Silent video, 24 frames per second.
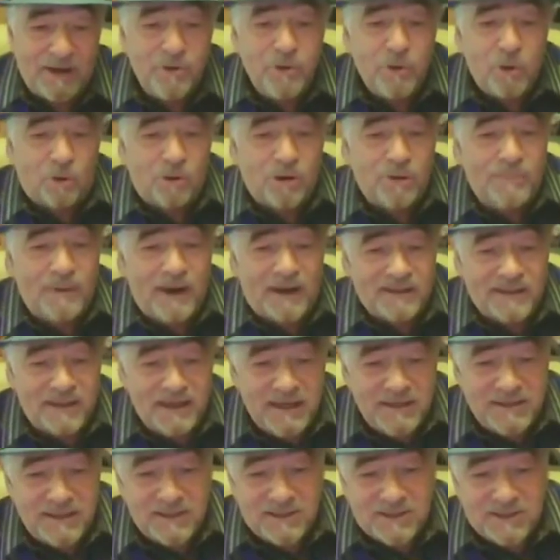nor about
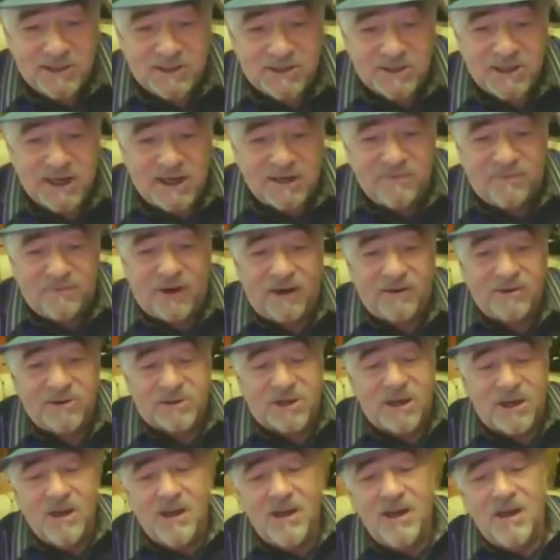the ED68 virus